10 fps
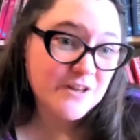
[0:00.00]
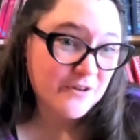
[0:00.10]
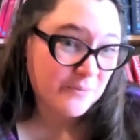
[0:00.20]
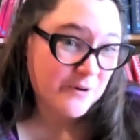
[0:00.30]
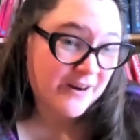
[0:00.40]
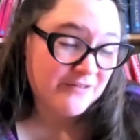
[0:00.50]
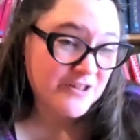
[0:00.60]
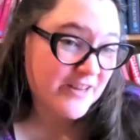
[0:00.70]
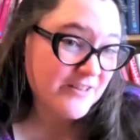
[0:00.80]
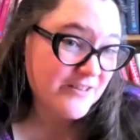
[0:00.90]
Claremont ever
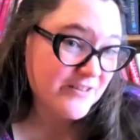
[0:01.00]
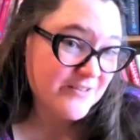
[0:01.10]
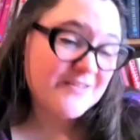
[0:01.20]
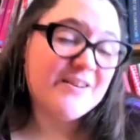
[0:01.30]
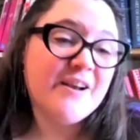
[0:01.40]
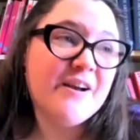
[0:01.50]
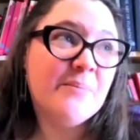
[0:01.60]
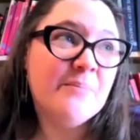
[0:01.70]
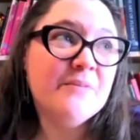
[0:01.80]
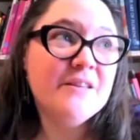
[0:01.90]
since.
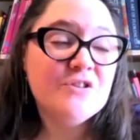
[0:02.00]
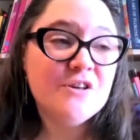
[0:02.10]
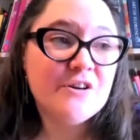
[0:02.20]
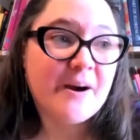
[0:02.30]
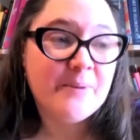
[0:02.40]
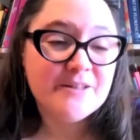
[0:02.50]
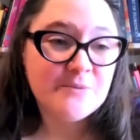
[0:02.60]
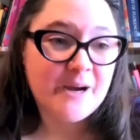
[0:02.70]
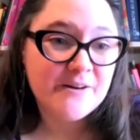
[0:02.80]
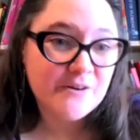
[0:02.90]
This year, I'm on
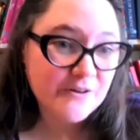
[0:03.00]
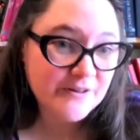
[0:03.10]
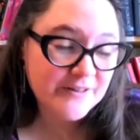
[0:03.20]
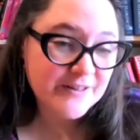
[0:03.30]
sabbatical.